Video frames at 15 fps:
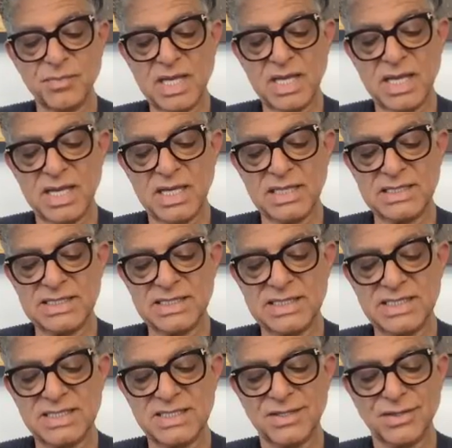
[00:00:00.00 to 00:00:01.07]
may
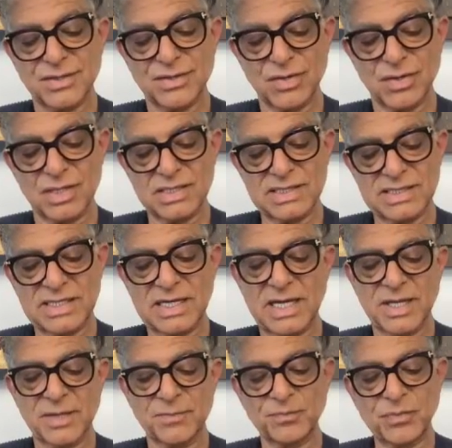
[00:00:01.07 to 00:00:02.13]
exist across
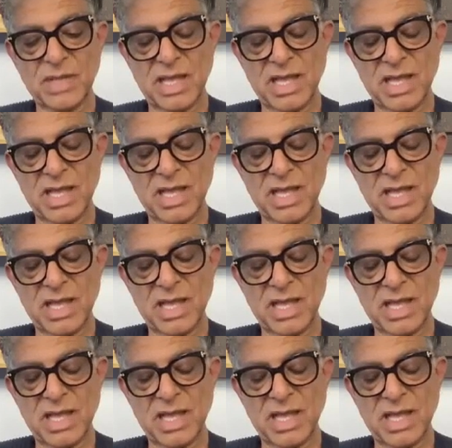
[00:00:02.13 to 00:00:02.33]
time.